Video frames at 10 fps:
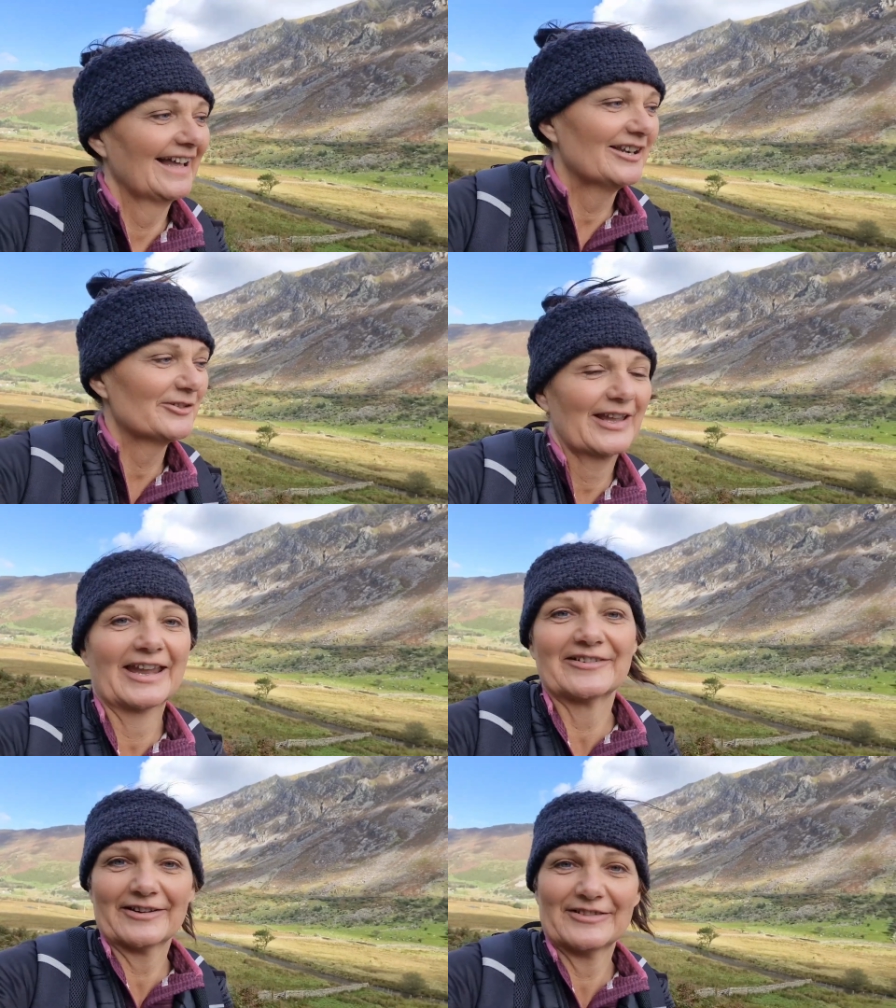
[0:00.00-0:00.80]
I love
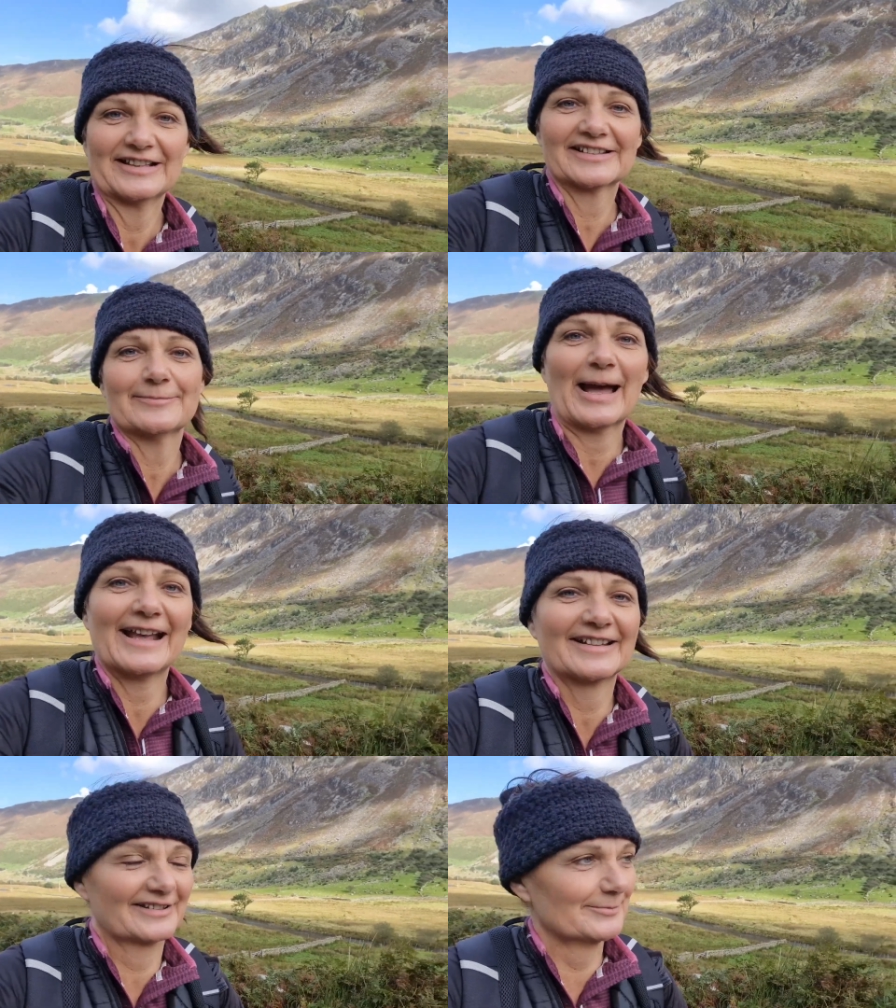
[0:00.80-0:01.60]
hearing I've
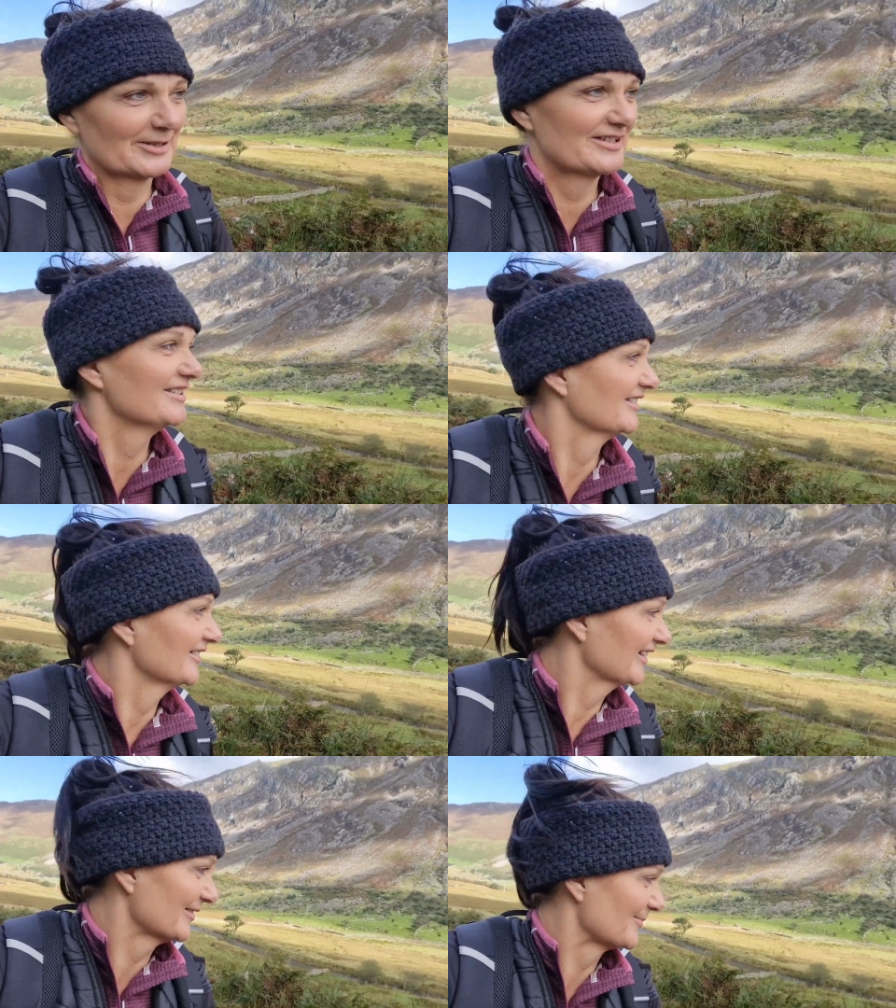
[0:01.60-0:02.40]
inspired someone to
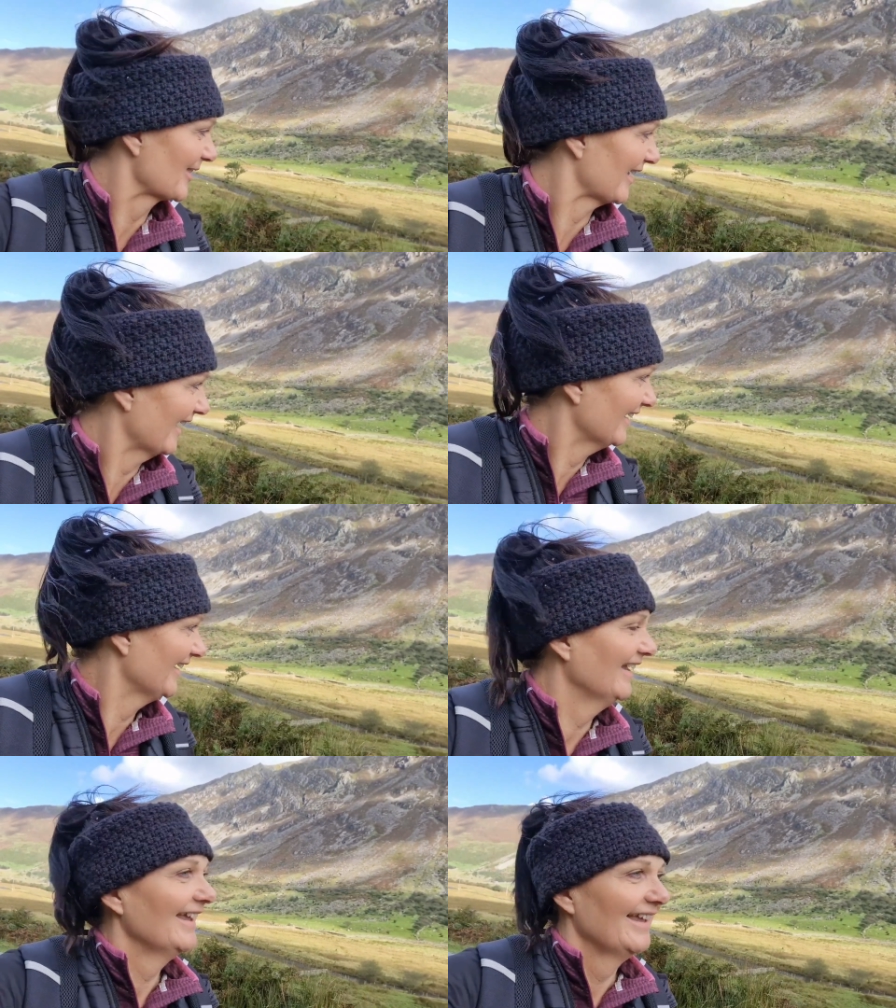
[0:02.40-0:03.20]
do something
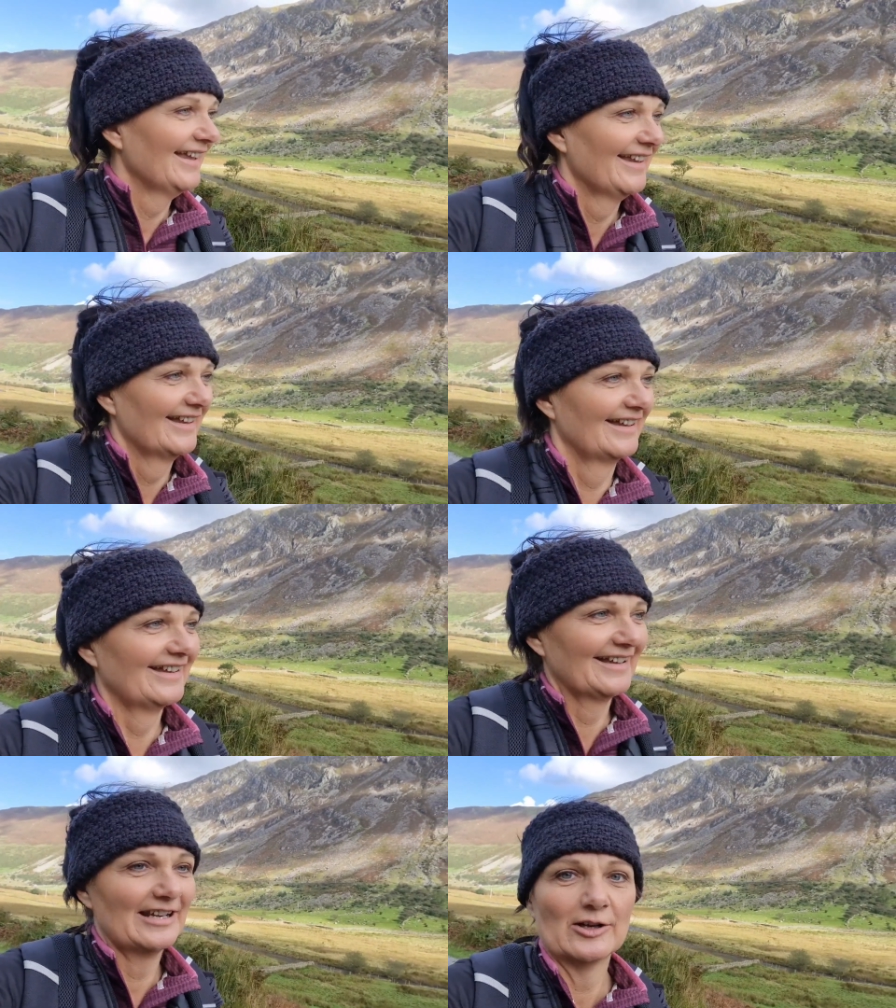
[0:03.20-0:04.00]

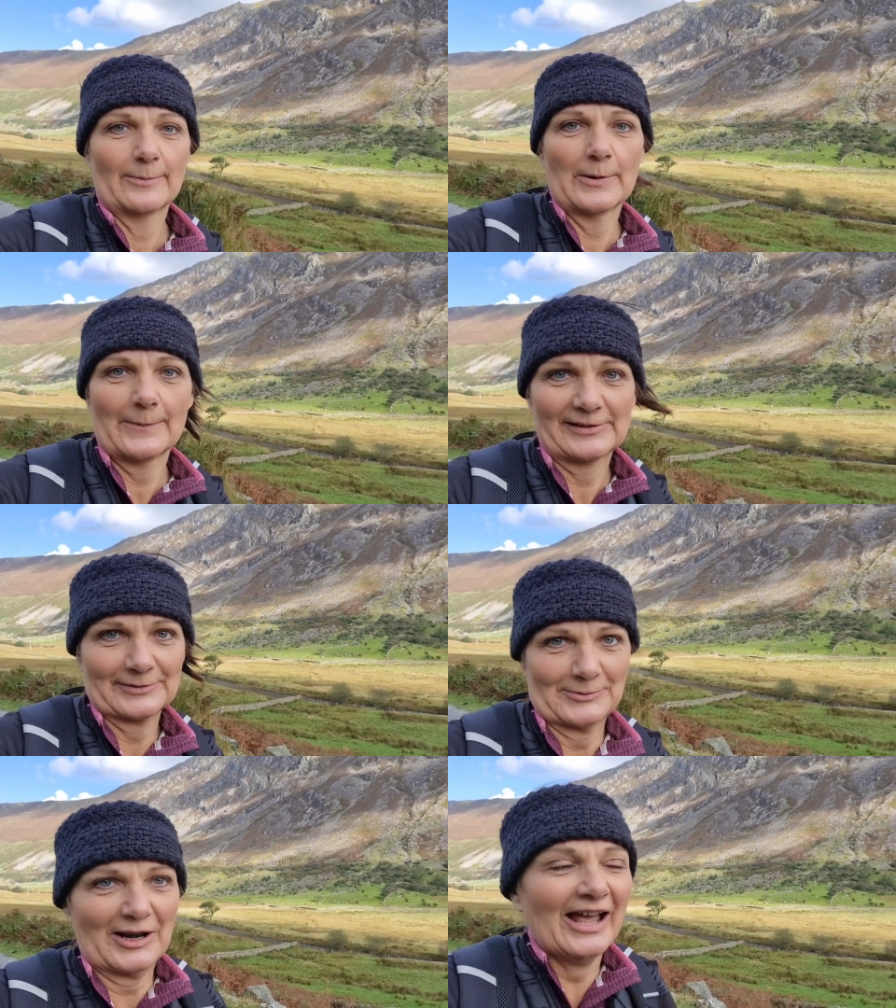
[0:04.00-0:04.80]
and not put
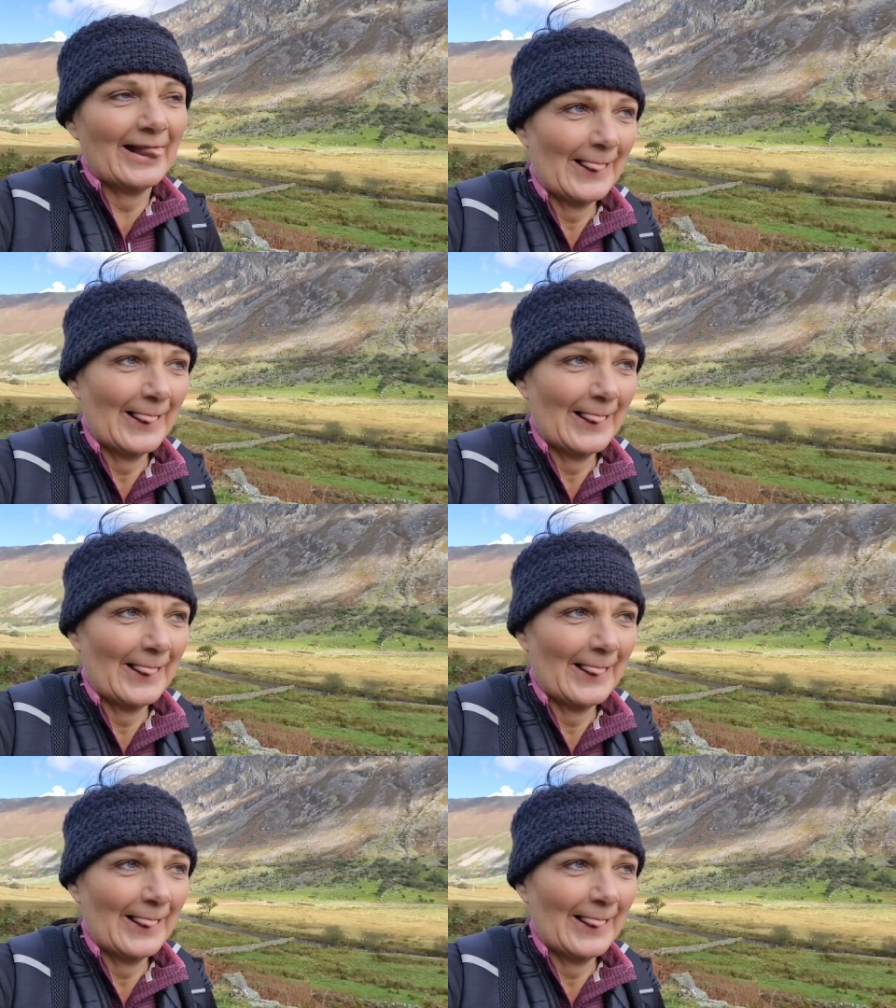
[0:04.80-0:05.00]
someone